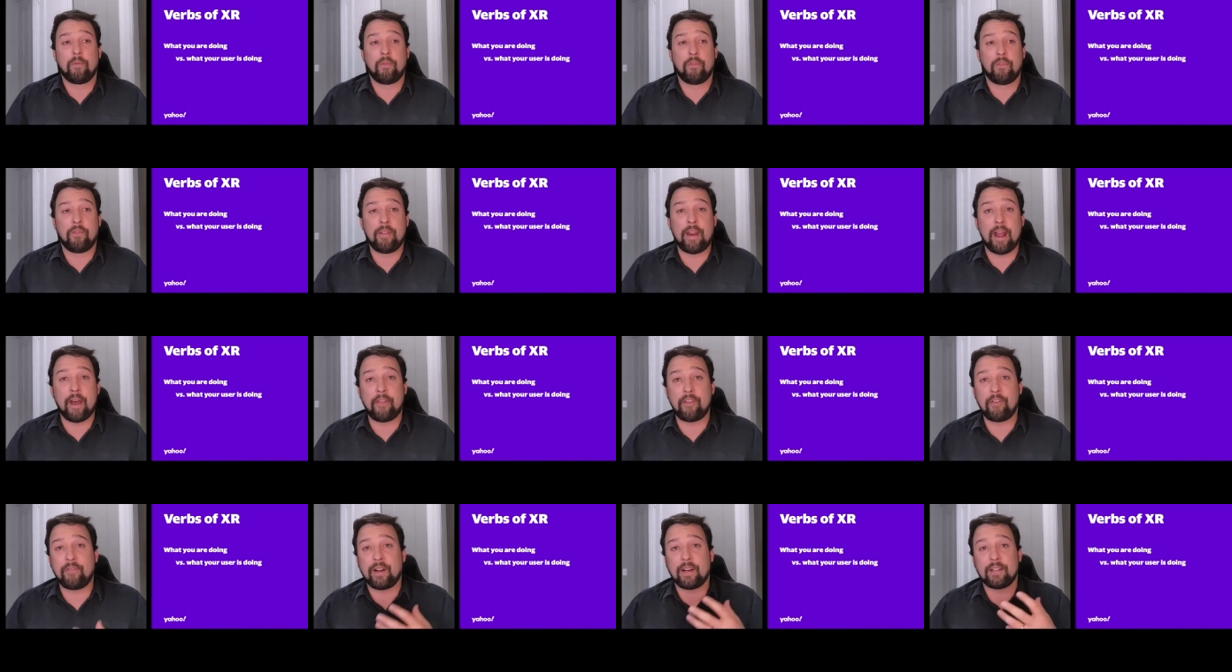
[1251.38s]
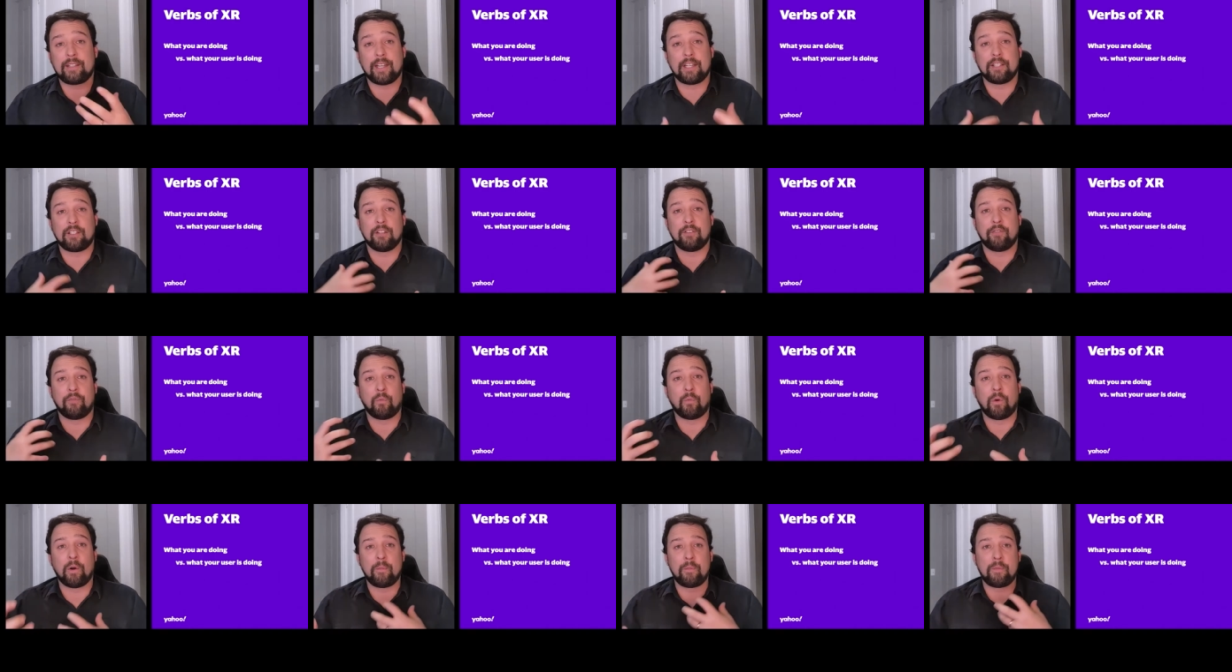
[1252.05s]
Now that you've got a sense
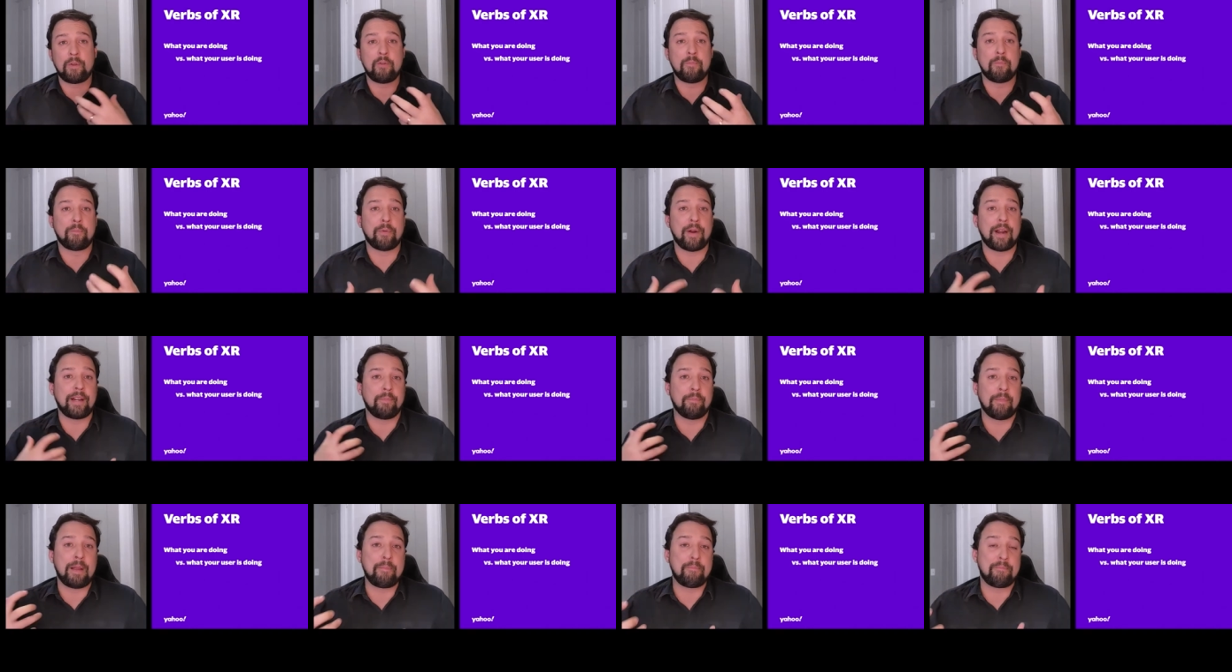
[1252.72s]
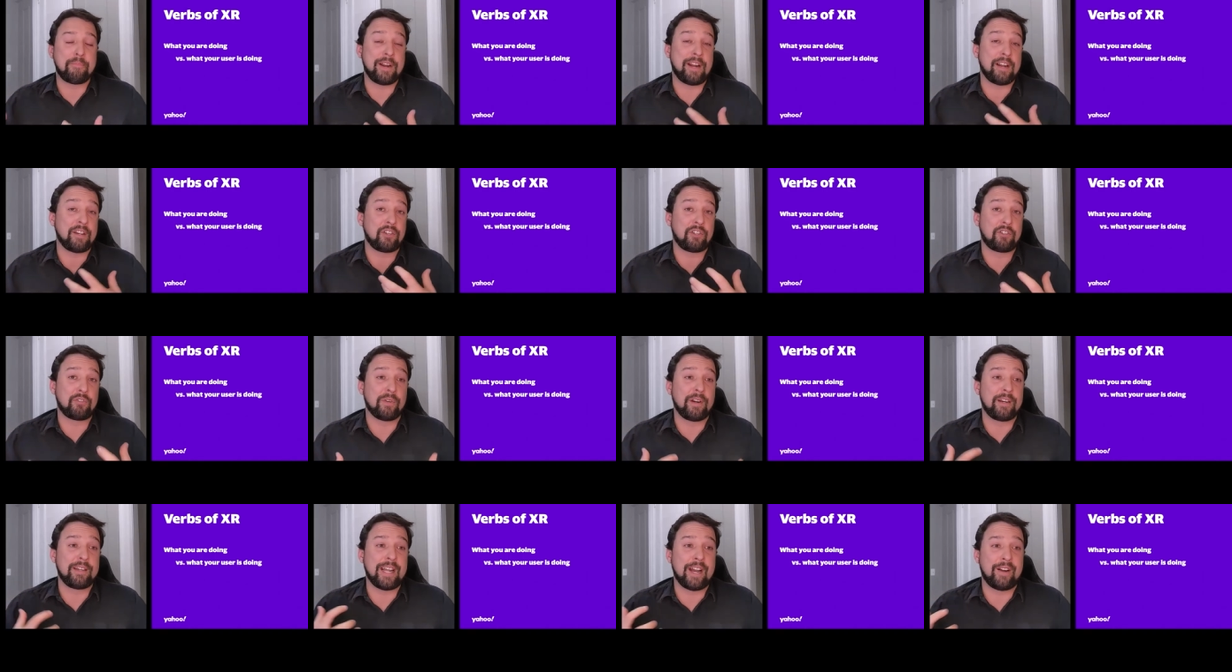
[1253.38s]
of what you might break a
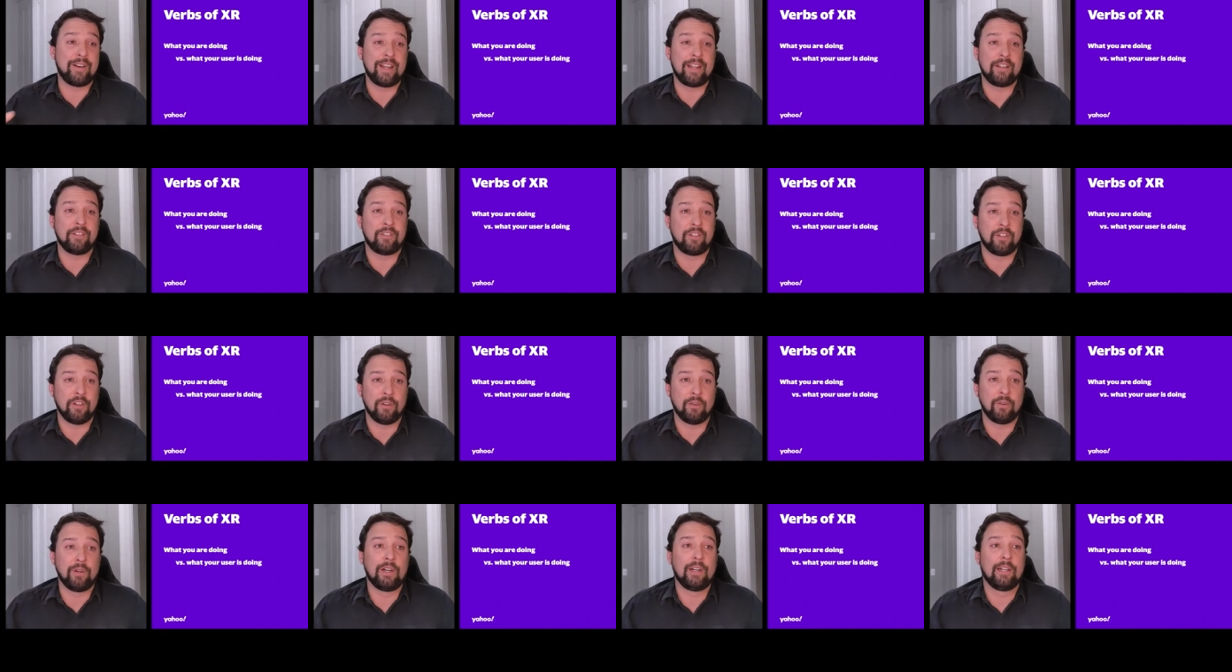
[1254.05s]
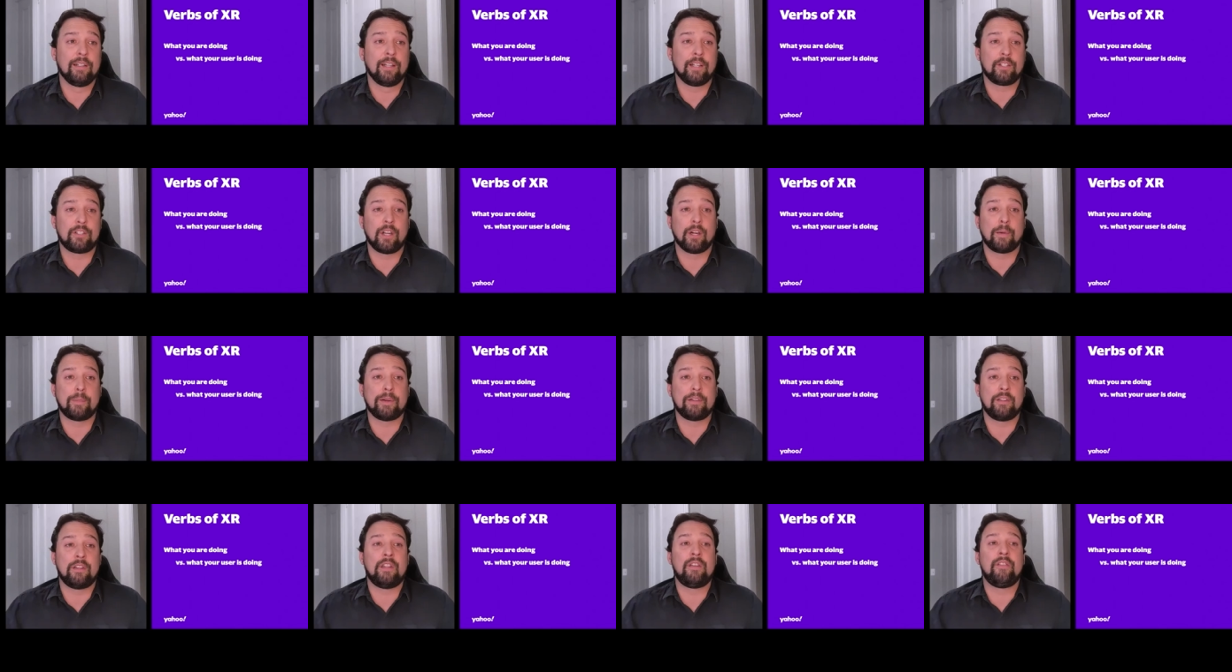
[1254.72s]
story down into, let's talk
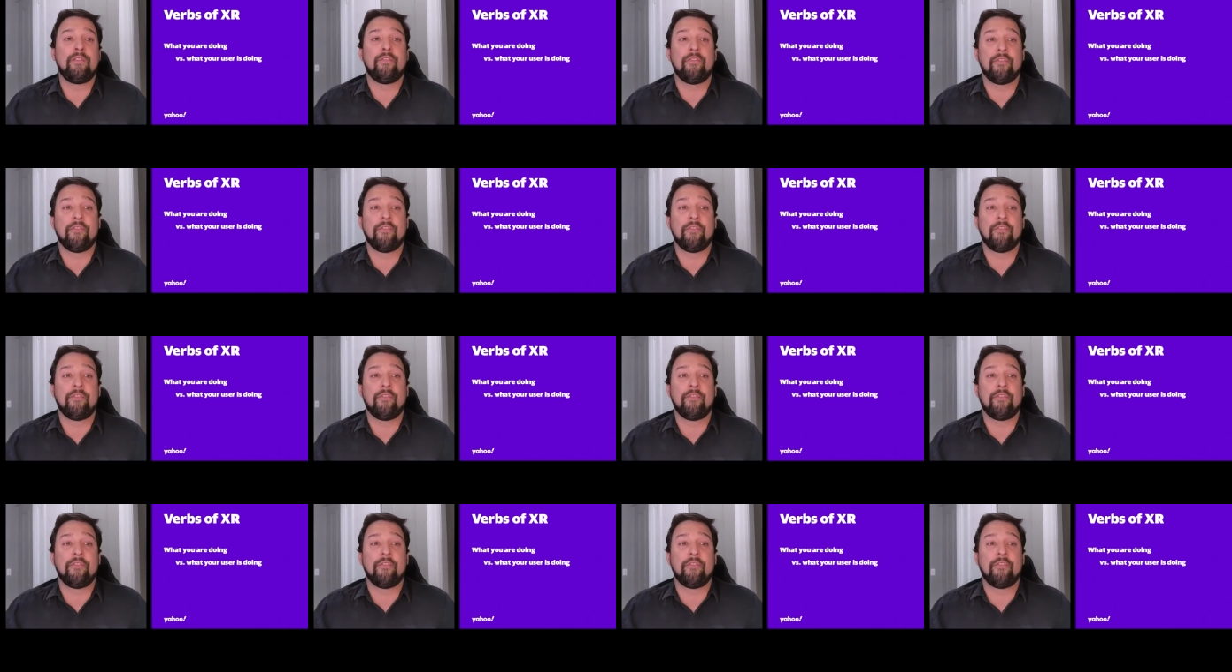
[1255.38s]
about the